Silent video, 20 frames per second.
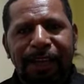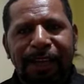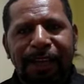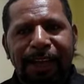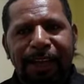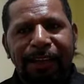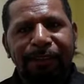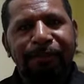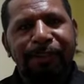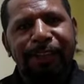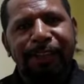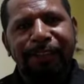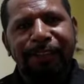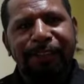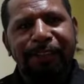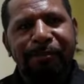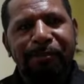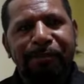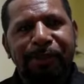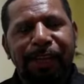If there's
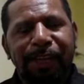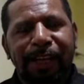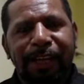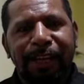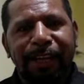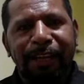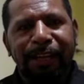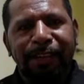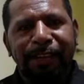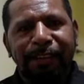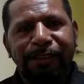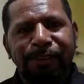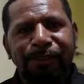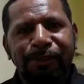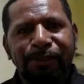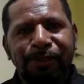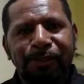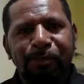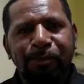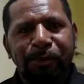some clients
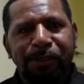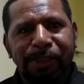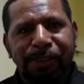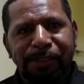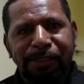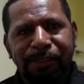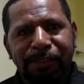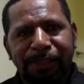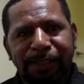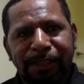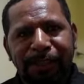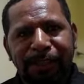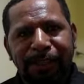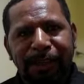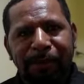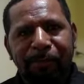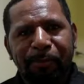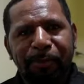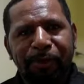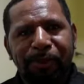or potential
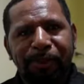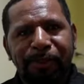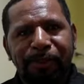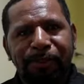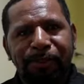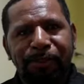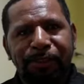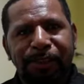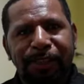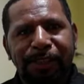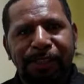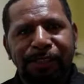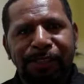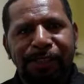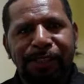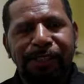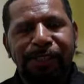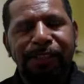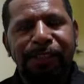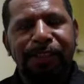companies,
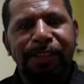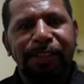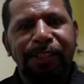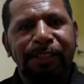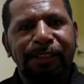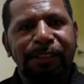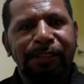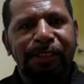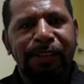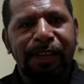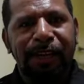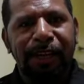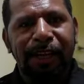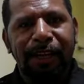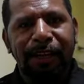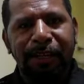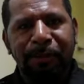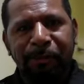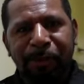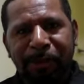organization,
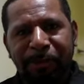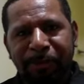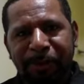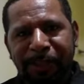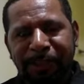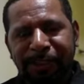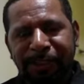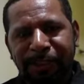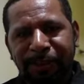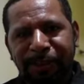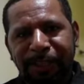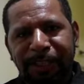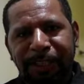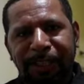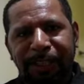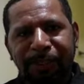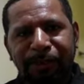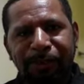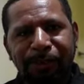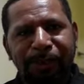departments out
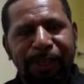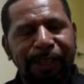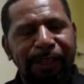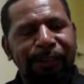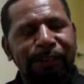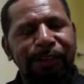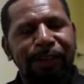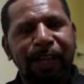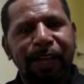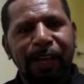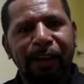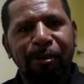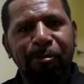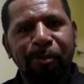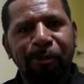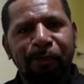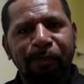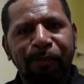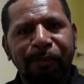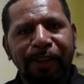there would like to help,
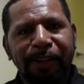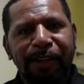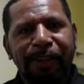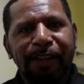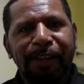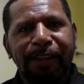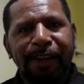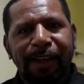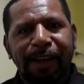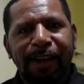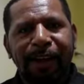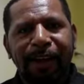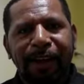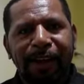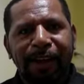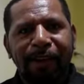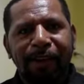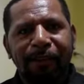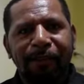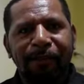
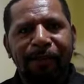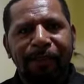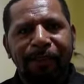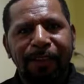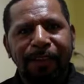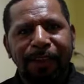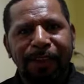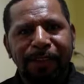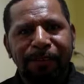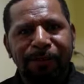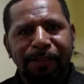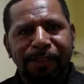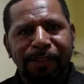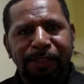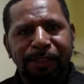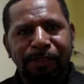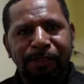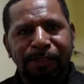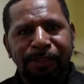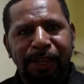they can reach
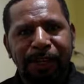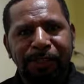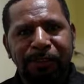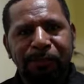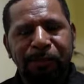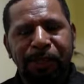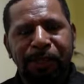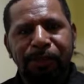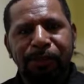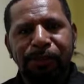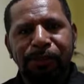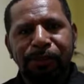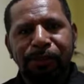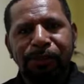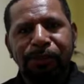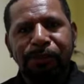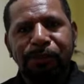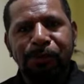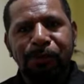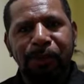out to us
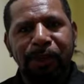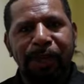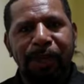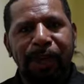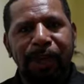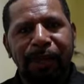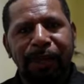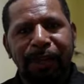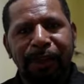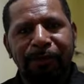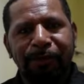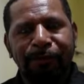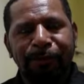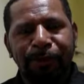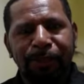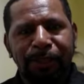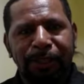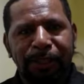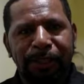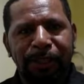because we are here
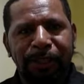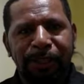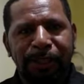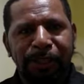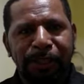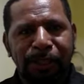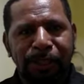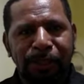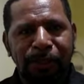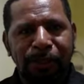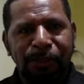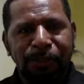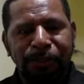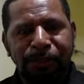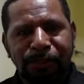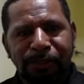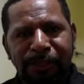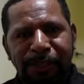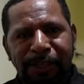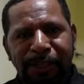for the
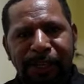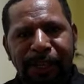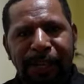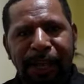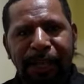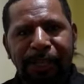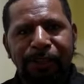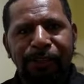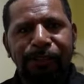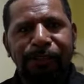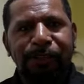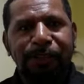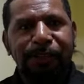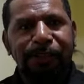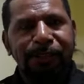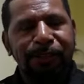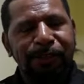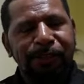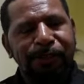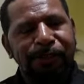youths. And
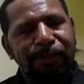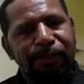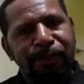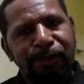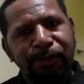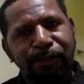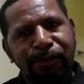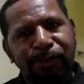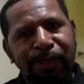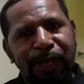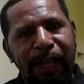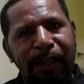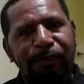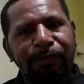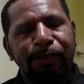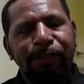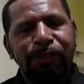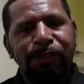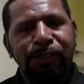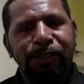youths, those
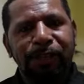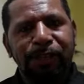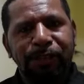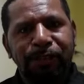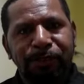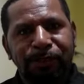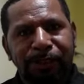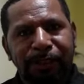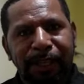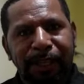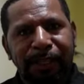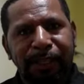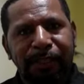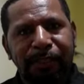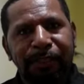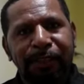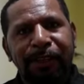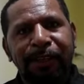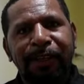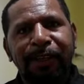unfortunate youths are
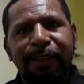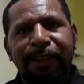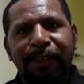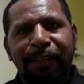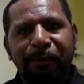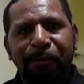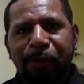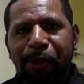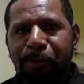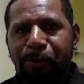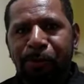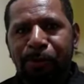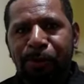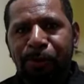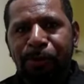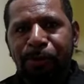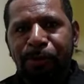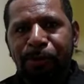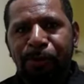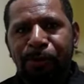the people
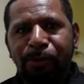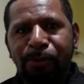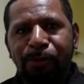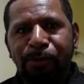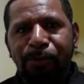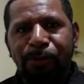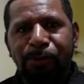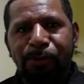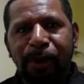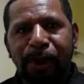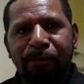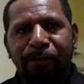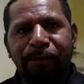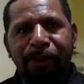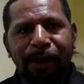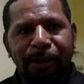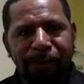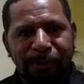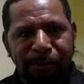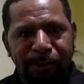who are
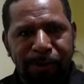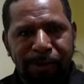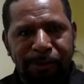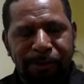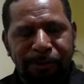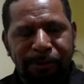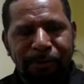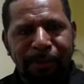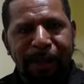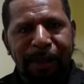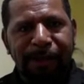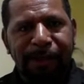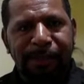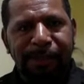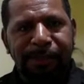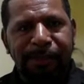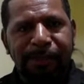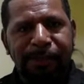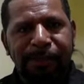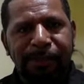vulnerable to
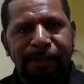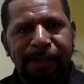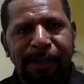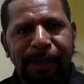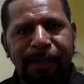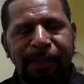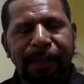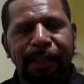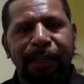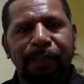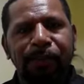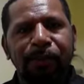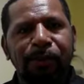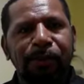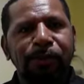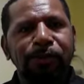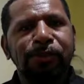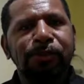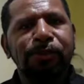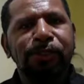violence, and they can
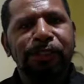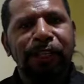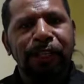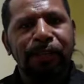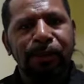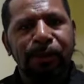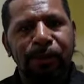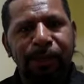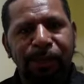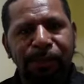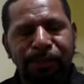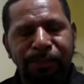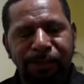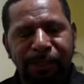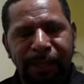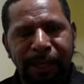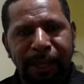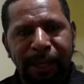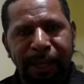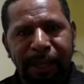also take law into
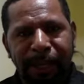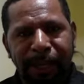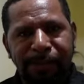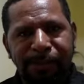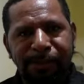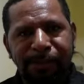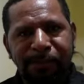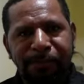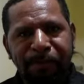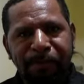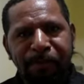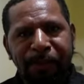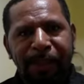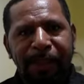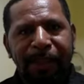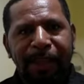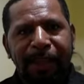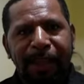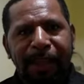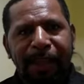their hands
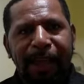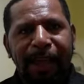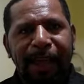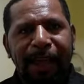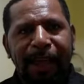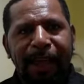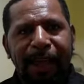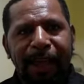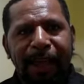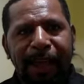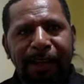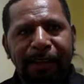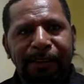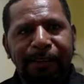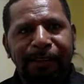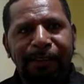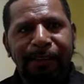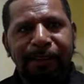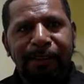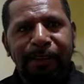and
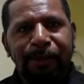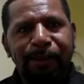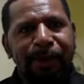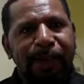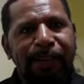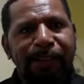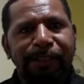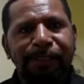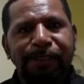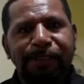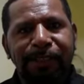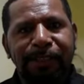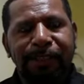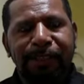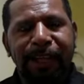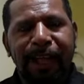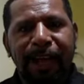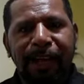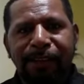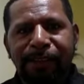create a city
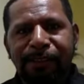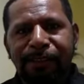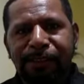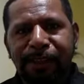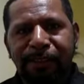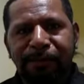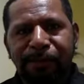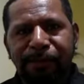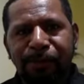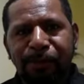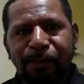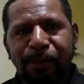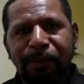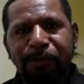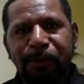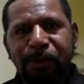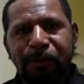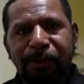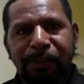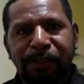unsafe. So what
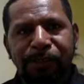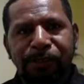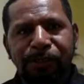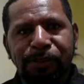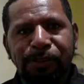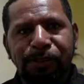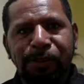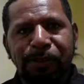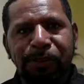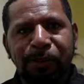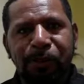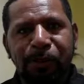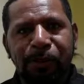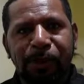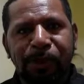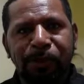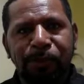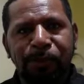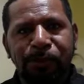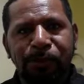we want to do is we
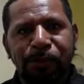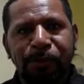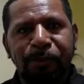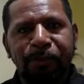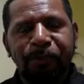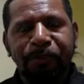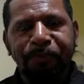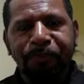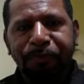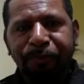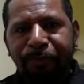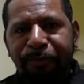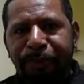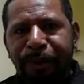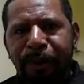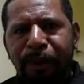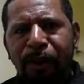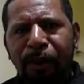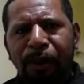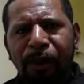want to
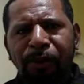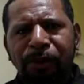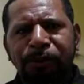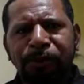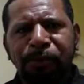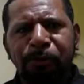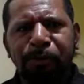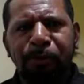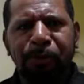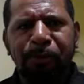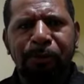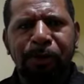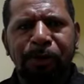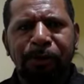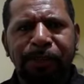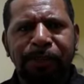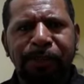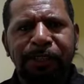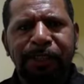also promote